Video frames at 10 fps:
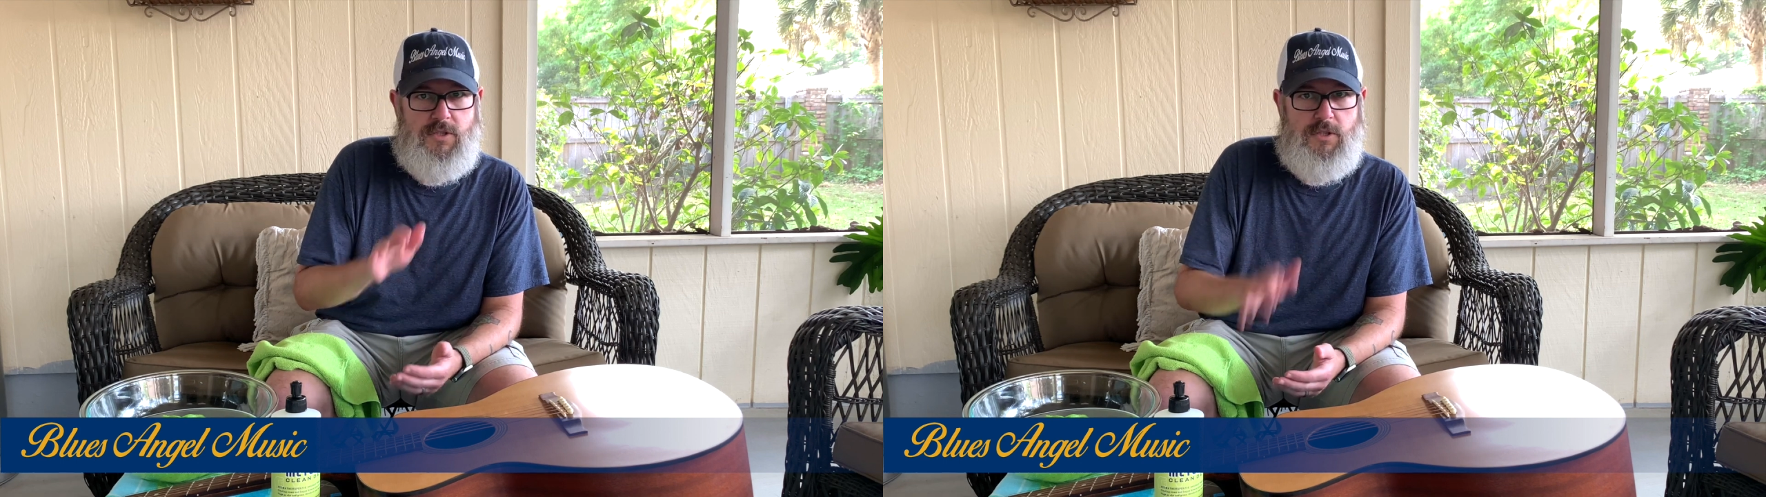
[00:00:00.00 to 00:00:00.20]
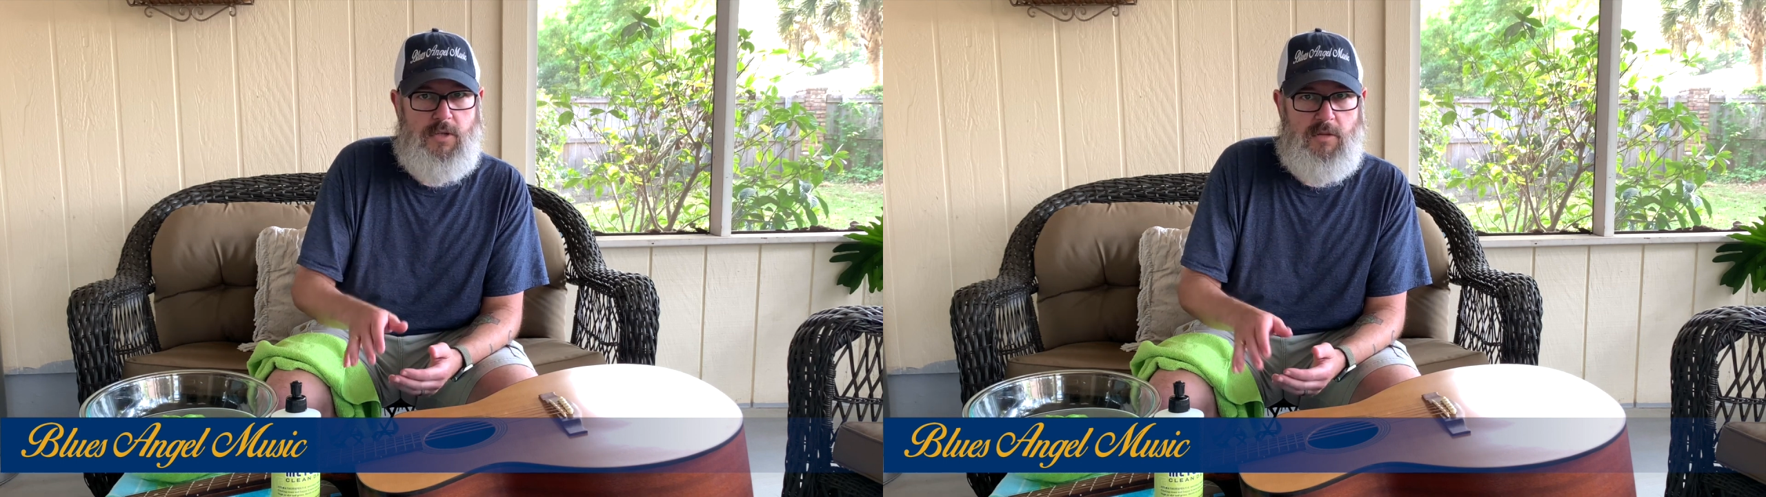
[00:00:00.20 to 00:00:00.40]

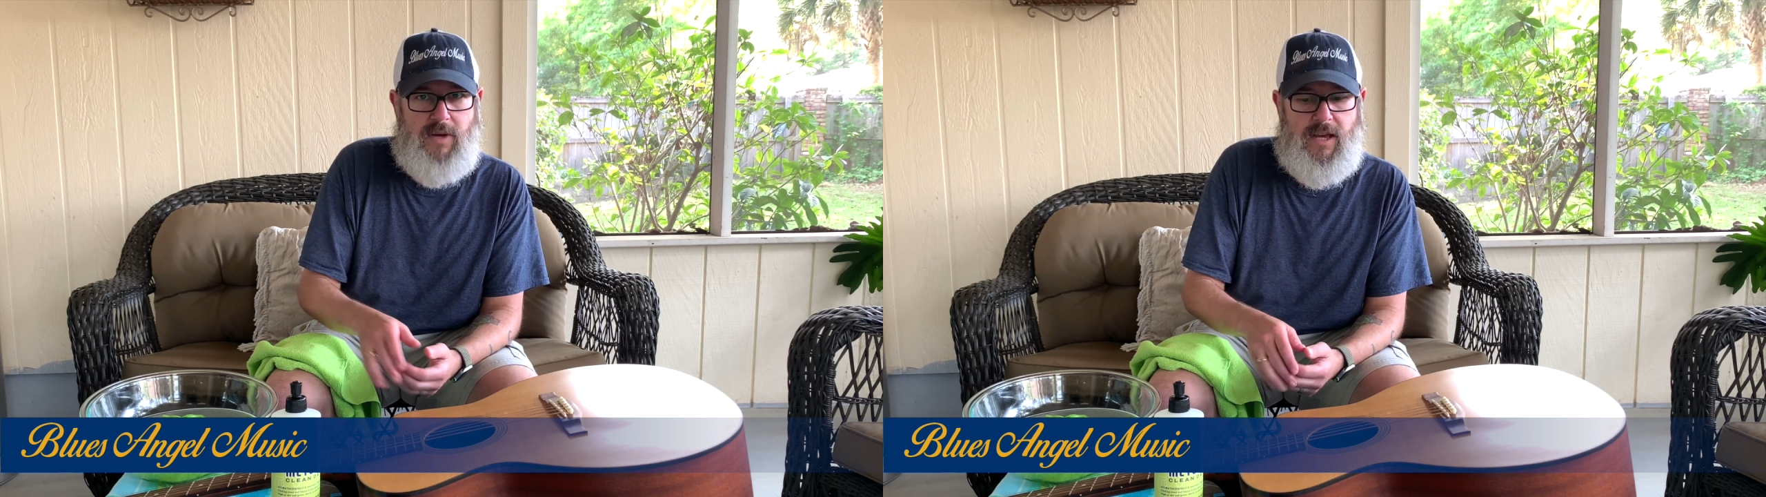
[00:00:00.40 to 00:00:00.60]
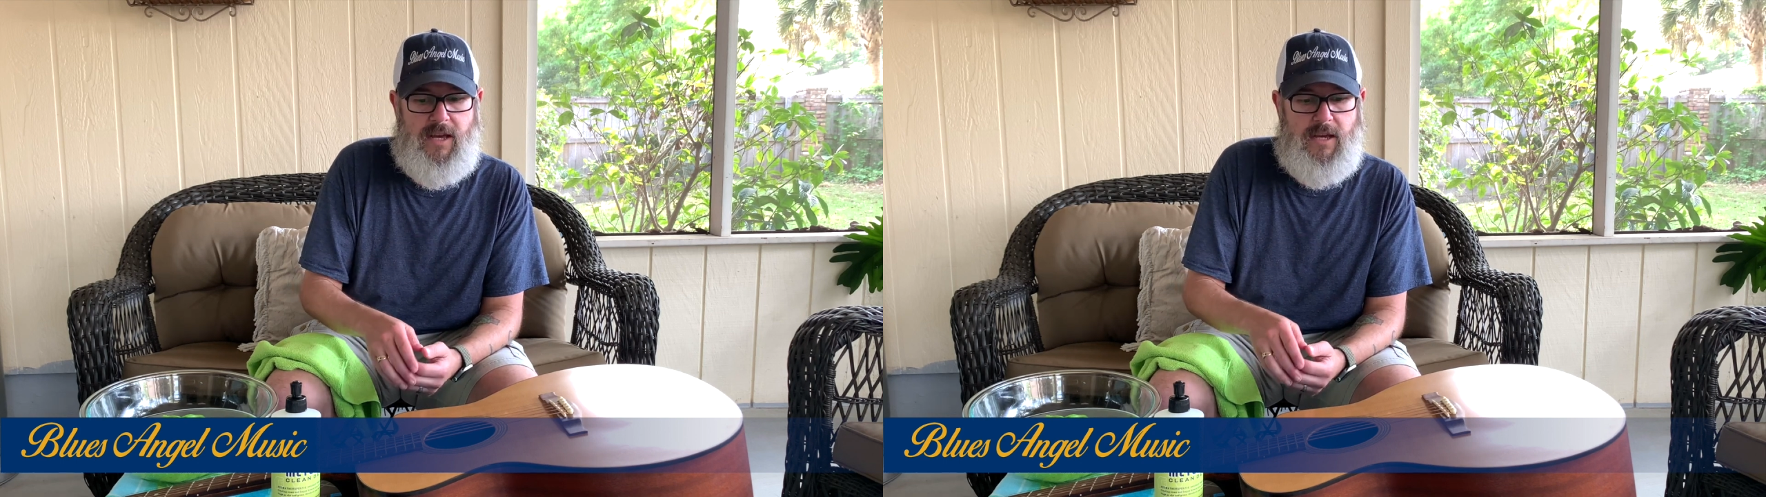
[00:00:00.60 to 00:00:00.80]
tuning
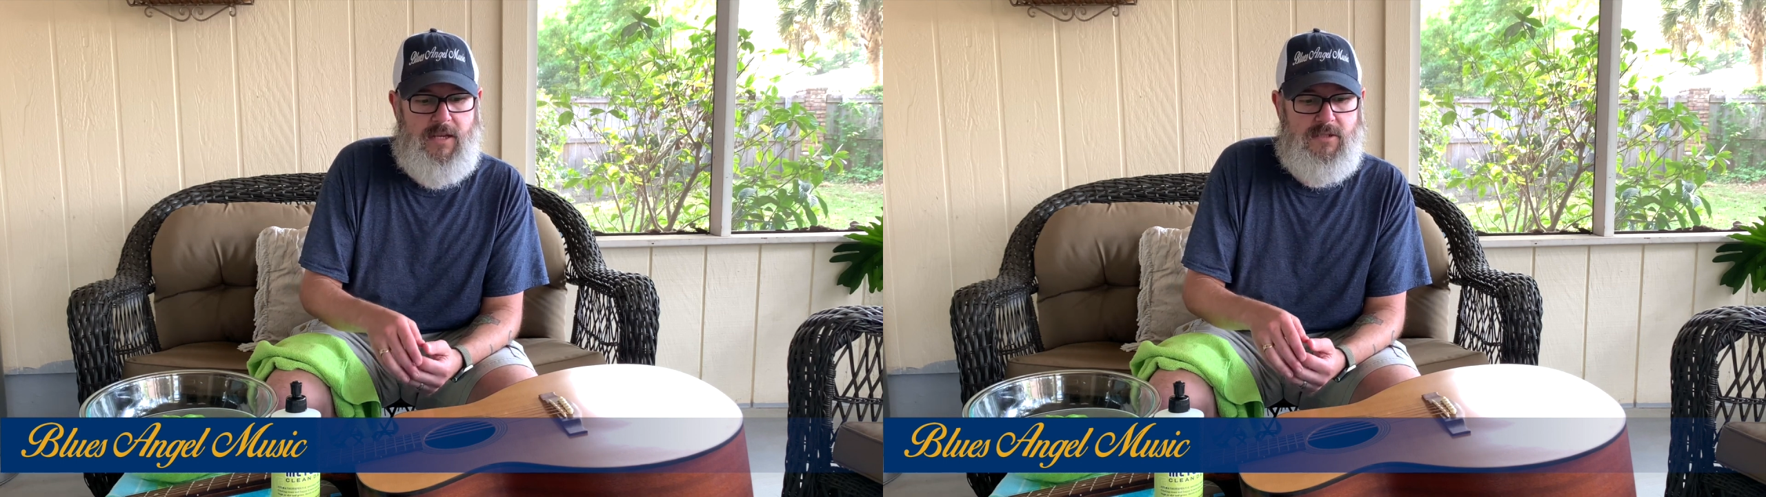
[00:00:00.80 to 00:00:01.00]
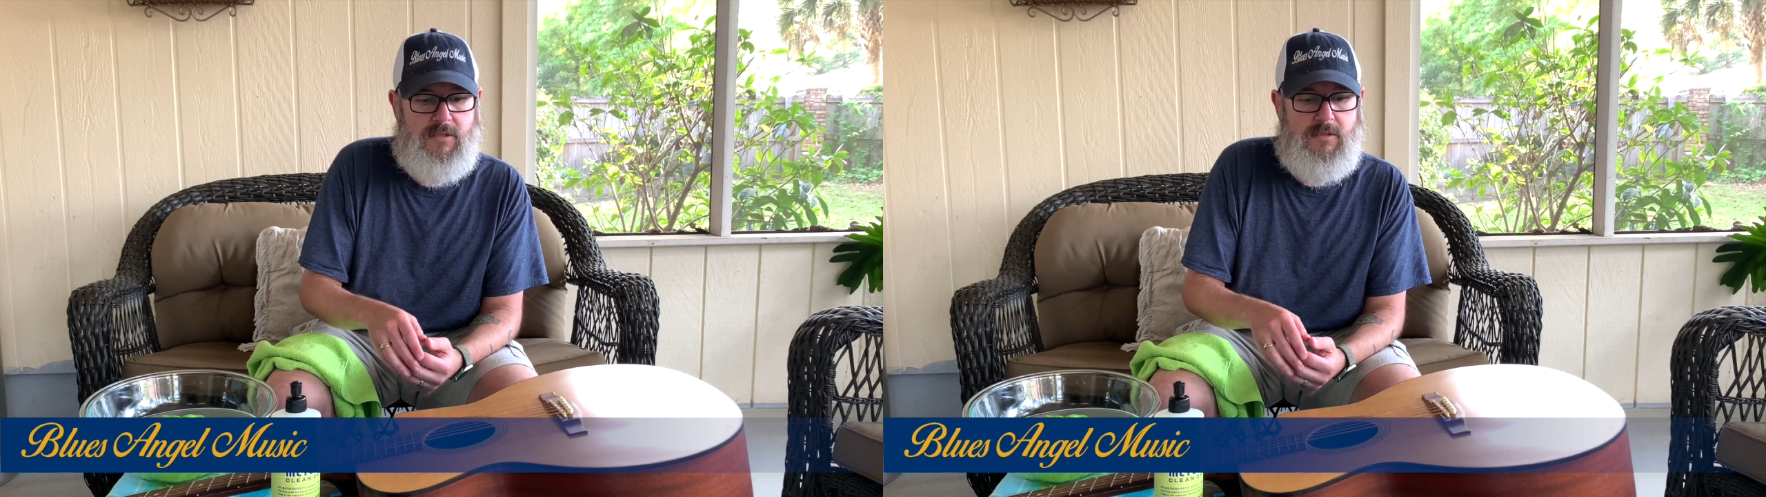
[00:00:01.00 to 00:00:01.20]

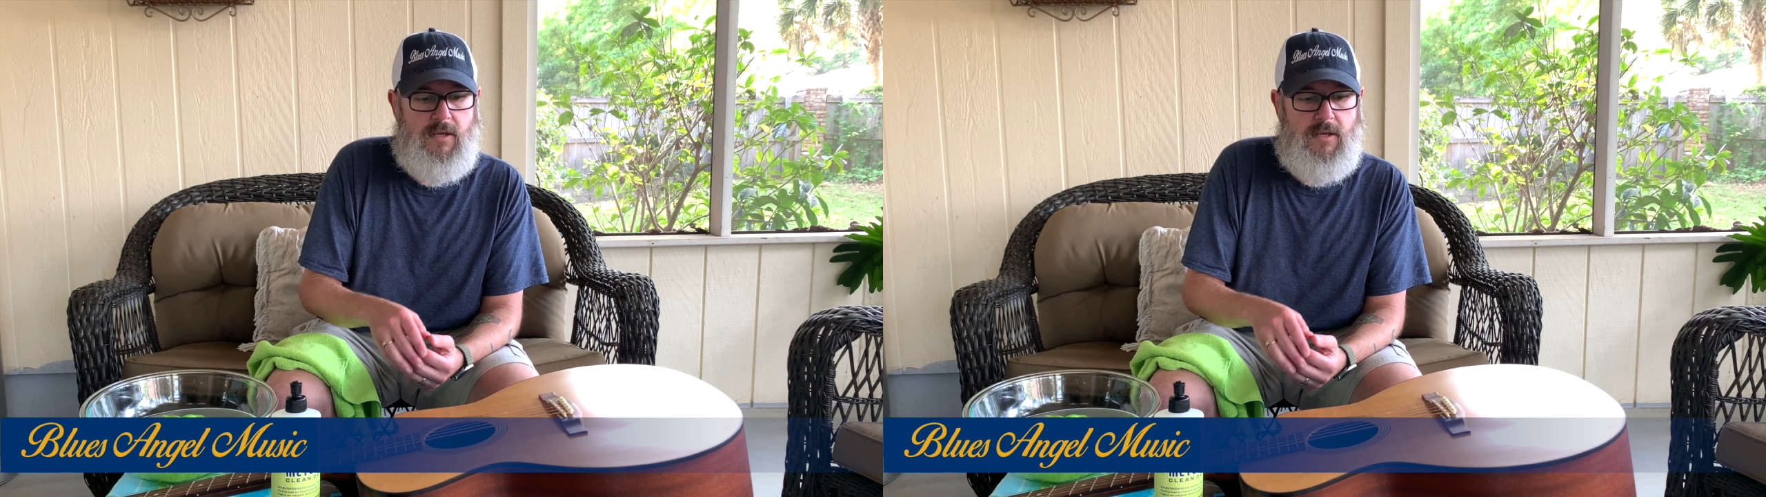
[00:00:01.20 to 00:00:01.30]
pegs,